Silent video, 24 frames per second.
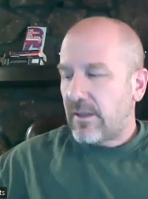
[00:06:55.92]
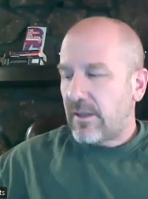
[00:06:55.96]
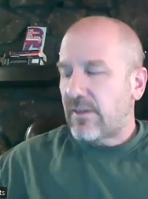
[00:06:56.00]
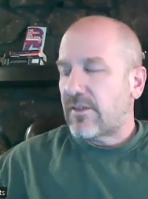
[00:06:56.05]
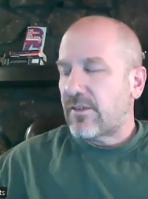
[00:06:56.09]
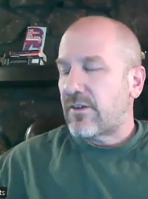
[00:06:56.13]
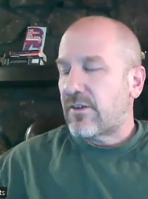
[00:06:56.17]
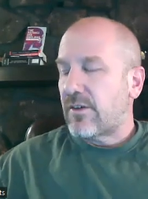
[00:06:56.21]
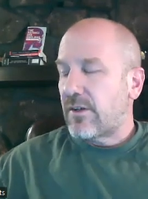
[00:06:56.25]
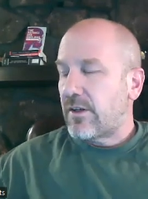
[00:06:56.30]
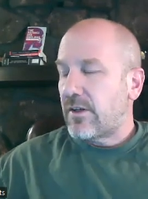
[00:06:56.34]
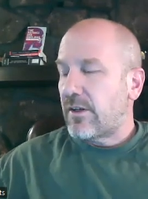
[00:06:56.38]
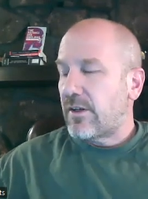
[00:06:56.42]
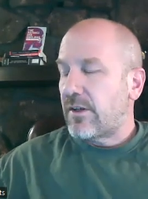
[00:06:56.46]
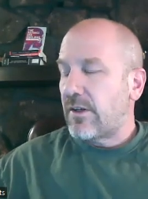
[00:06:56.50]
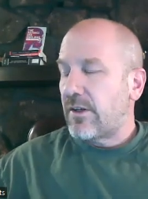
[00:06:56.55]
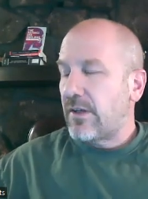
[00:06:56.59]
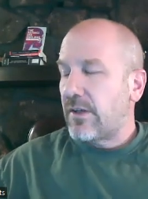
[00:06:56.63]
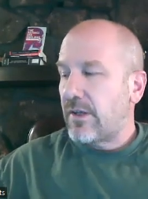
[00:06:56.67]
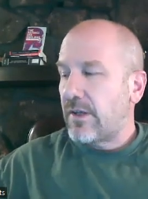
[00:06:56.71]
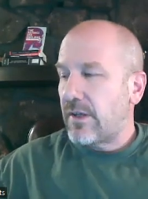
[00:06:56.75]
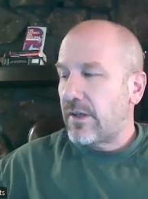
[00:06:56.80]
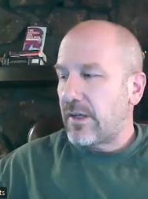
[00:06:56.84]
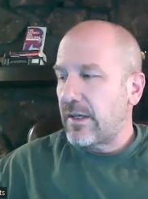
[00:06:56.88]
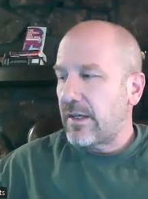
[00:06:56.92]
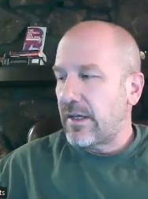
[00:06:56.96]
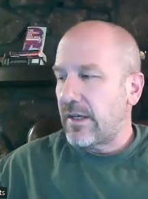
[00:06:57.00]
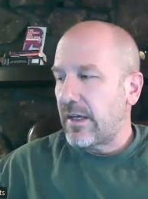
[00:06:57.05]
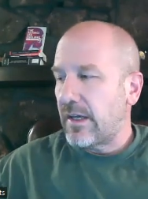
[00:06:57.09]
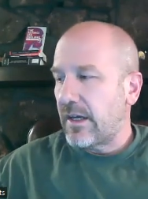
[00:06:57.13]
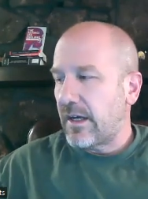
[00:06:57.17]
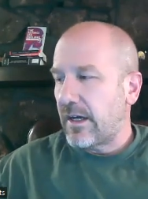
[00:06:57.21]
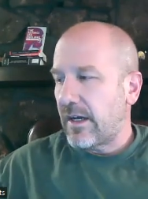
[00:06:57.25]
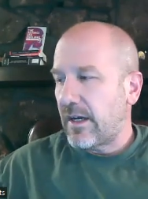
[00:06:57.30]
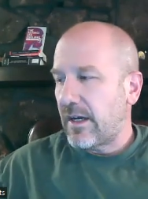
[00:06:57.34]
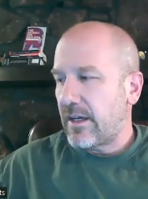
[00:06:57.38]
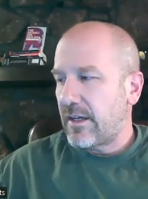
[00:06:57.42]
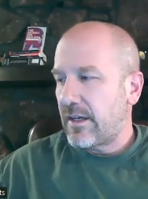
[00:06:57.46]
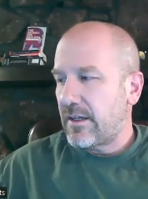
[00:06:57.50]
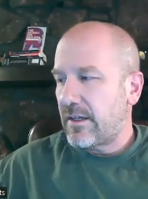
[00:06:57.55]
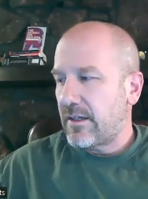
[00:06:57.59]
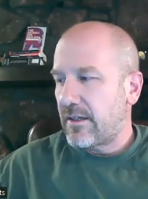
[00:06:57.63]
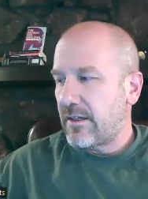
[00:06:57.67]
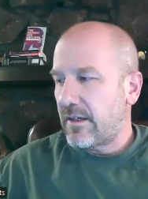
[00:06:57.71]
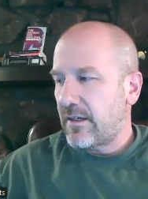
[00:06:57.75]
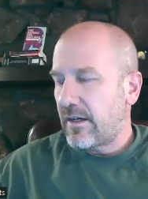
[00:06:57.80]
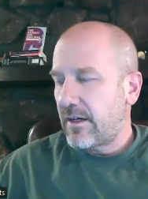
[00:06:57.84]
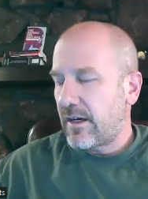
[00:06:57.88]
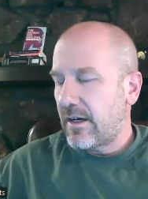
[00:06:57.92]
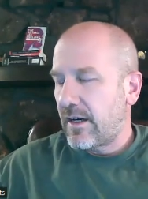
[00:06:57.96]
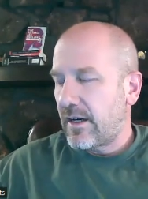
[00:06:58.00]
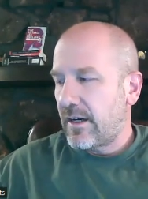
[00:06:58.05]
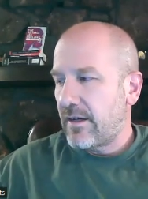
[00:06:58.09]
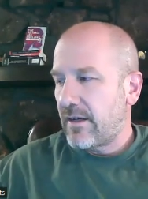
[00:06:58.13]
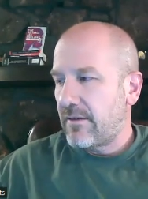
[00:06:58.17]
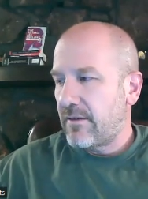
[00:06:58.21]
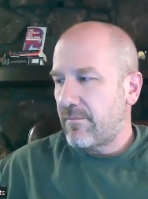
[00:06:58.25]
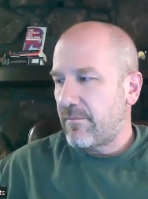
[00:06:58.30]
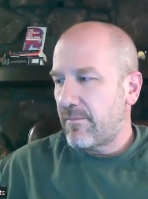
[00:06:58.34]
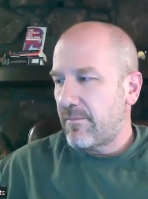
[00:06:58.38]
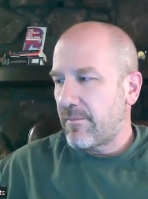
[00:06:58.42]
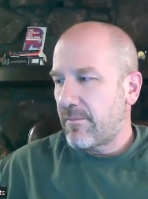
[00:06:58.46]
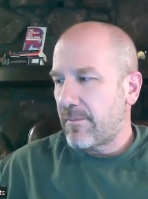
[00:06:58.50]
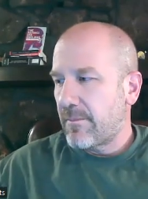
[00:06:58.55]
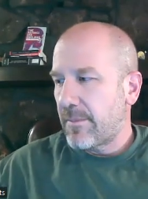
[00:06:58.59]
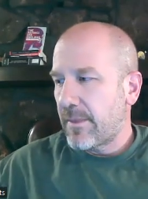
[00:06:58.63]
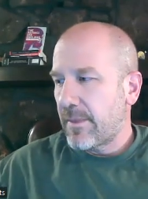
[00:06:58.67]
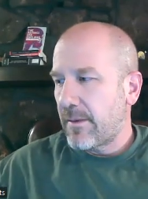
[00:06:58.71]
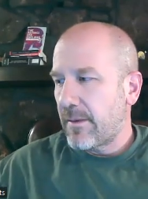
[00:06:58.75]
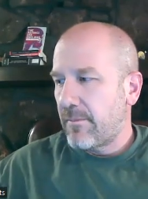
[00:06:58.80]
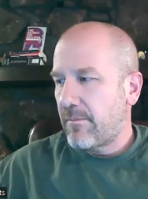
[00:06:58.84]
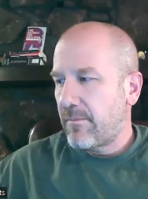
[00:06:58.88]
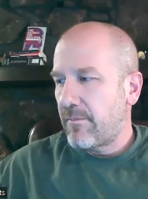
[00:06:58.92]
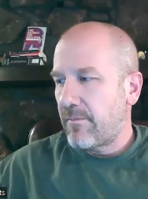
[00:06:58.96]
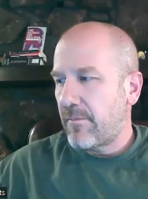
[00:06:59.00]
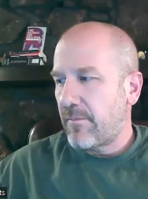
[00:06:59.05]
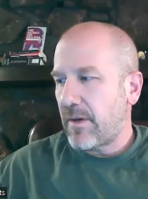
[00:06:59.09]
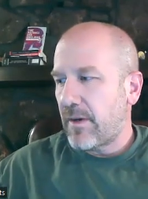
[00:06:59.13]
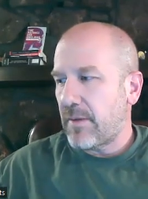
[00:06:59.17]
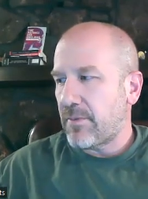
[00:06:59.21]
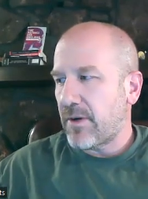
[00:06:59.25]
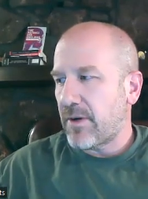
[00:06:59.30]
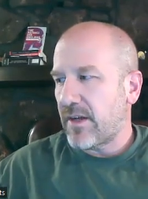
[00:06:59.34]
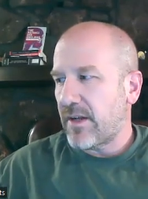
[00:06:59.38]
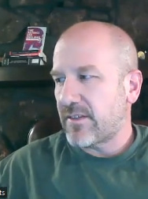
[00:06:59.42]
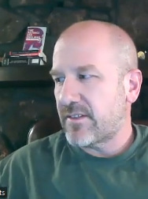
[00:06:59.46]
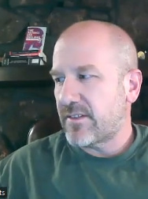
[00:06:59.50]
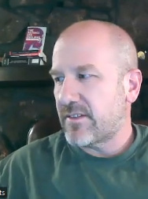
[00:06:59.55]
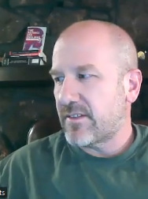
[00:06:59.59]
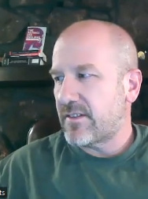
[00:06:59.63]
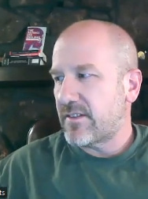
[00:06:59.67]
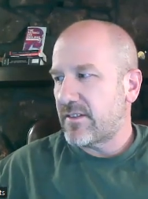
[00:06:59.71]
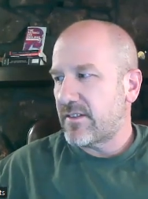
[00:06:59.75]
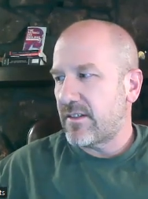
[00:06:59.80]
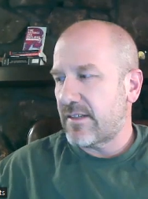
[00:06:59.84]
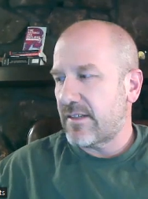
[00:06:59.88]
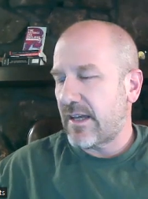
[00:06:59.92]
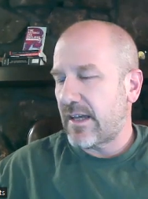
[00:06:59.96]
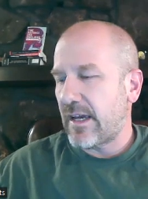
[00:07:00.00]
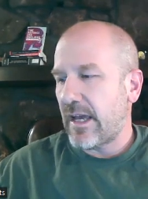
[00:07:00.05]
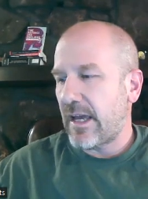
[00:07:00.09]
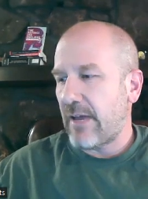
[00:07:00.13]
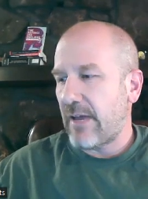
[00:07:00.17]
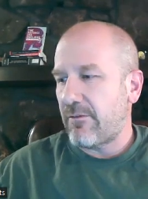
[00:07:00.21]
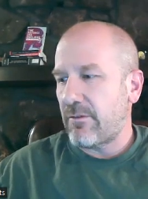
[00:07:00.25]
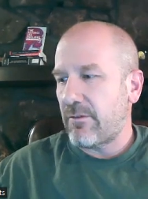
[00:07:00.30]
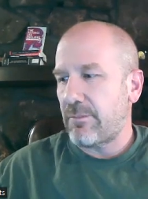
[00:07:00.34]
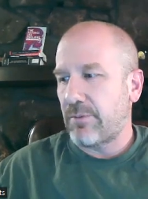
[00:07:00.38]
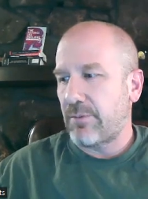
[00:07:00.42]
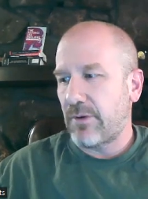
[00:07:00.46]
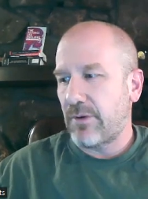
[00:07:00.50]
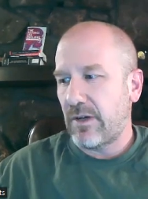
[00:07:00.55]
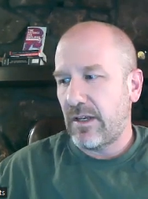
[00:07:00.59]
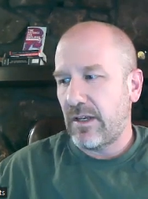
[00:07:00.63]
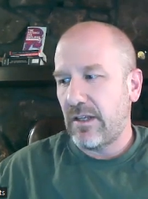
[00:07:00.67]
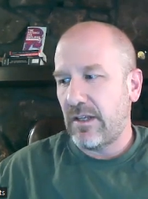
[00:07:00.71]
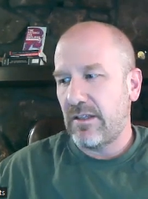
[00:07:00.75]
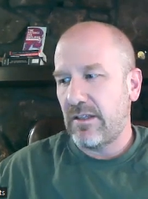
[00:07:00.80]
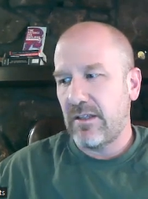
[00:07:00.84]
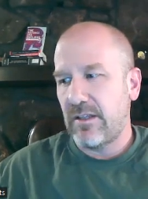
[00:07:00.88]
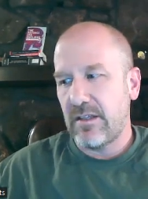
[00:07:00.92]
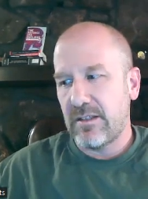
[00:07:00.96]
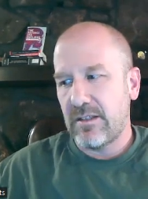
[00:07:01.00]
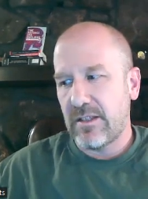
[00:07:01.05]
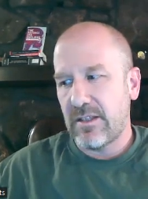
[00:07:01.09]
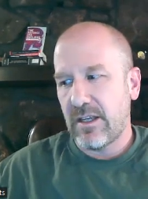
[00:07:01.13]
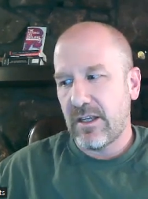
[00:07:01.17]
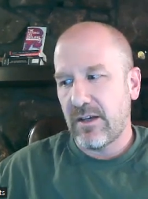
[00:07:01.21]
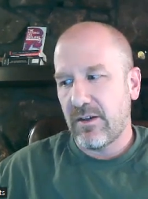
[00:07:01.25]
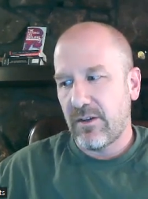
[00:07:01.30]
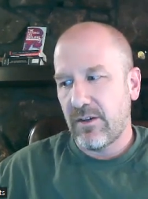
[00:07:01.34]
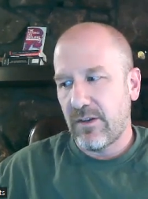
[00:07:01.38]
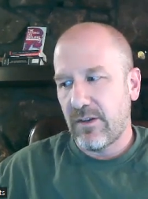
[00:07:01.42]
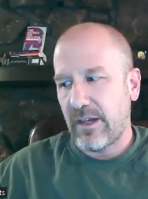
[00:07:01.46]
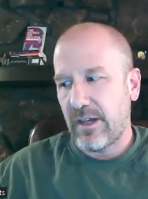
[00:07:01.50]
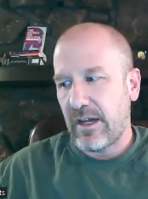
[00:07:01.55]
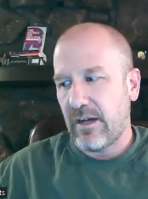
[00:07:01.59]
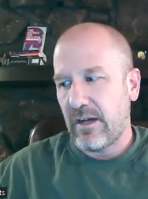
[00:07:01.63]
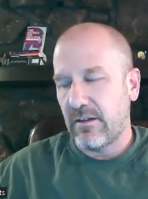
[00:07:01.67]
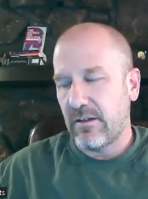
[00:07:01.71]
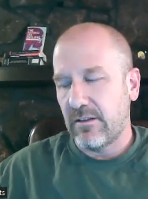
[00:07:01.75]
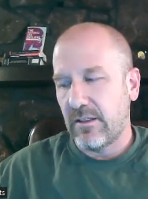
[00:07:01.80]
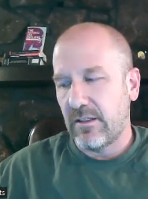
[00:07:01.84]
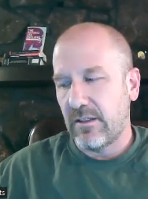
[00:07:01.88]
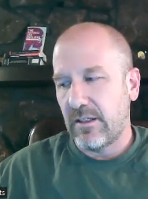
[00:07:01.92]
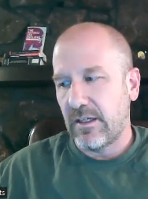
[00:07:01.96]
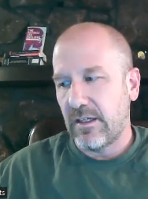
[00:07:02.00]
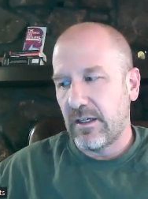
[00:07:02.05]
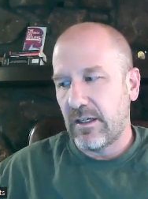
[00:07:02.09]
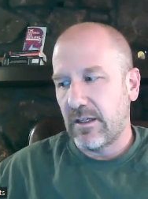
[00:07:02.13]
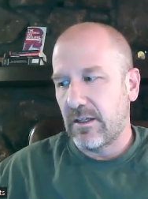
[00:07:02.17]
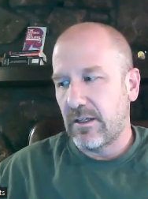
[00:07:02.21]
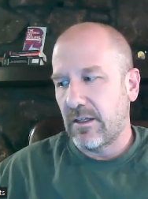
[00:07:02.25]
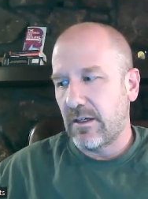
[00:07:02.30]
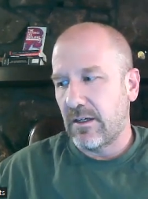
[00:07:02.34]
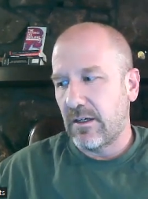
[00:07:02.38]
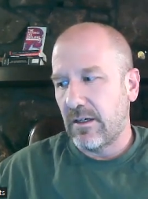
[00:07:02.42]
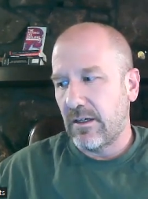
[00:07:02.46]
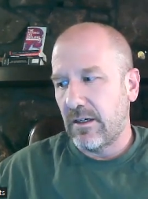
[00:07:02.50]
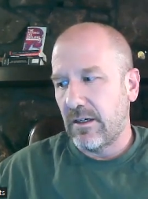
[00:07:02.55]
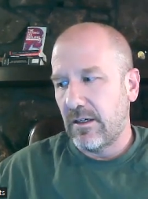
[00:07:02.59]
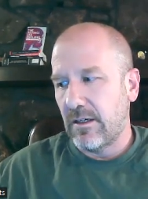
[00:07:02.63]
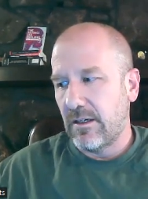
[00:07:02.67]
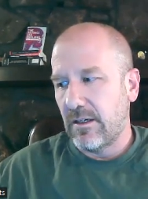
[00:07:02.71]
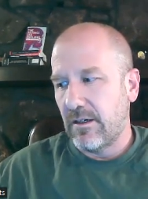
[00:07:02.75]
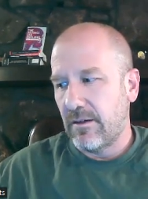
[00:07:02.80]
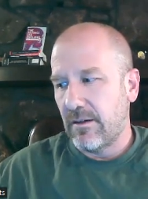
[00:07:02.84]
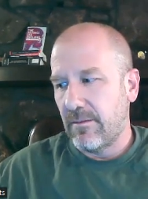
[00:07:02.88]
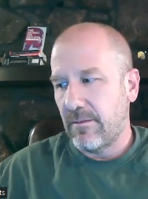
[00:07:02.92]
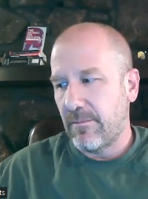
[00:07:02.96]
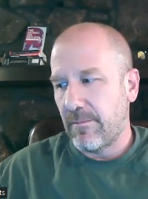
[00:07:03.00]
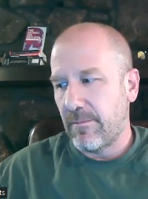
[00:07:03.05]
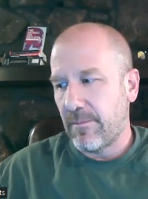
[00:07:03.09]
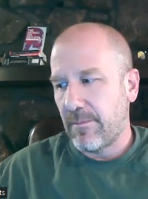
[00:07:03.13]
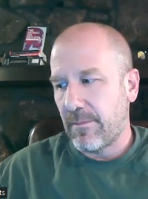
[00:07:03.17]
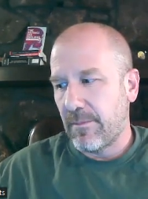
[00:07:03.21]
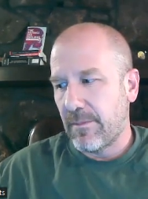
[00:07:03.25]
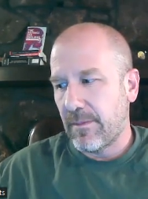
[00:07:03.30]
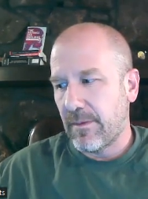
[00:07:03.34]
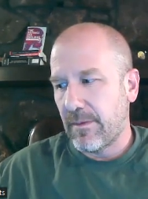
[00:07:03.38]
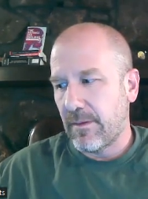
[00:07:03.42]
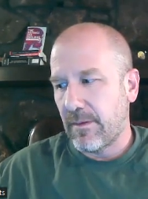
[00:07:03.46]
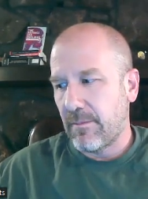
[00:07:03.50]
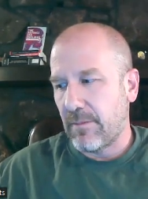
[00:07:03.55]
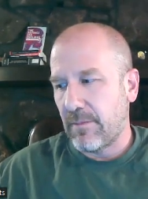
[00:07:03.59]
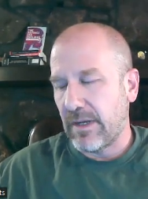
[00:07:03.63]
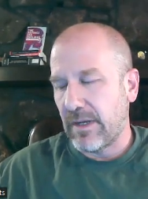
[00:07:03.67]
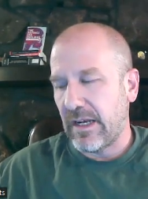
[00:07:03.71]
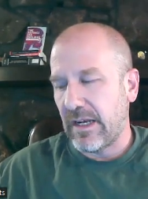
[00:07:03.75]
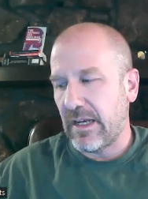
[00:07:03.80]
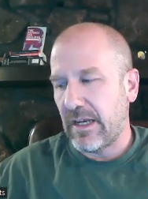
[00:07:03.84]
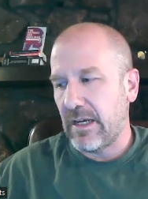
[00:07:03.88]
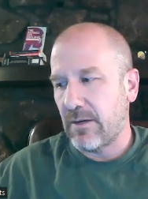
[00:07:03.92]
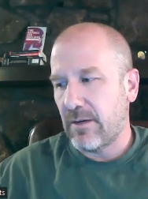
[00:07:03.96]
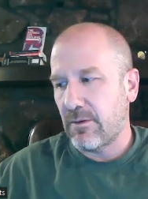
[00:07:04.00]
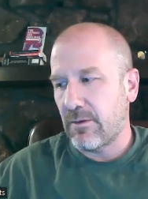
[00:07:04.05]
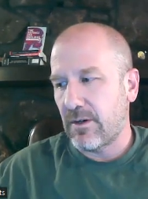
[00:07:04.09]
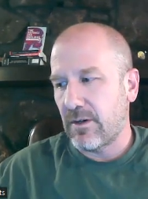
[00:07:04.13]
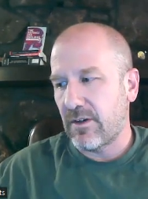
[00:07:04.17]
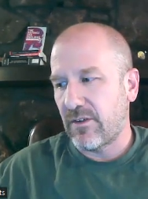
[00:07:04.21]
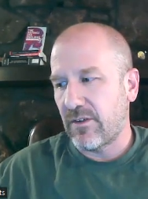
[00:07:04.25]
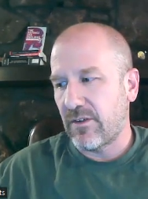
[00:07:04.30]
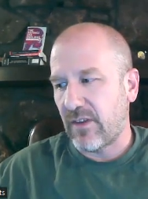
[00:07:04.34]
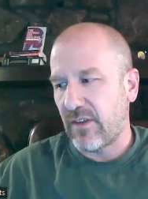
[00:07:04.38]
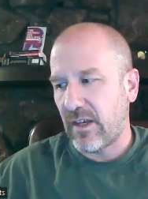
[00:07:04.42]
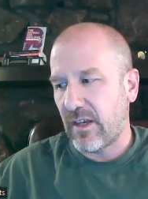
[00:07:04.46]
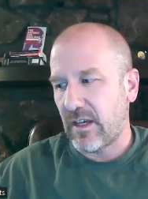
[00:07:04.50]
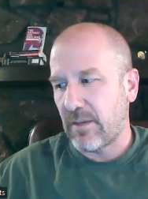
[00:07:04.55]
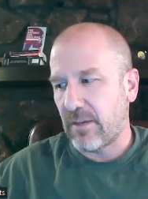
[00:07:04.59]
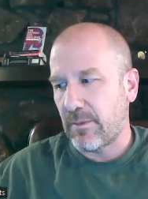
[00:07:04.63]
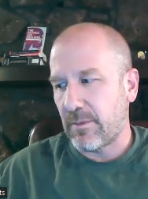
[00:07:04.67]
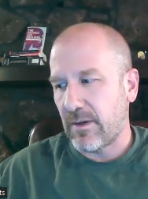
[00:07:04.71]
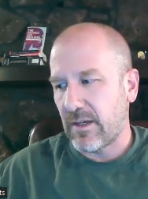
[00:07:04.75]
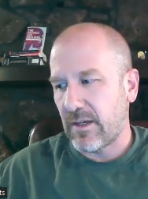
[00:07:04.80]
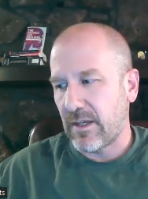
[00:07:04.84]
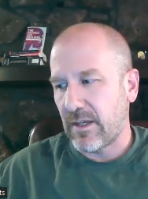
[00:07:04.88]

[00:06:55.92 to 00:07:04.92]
That's good. Yeah, I my process is I have a pretty detailed outline. But I hear what you're saying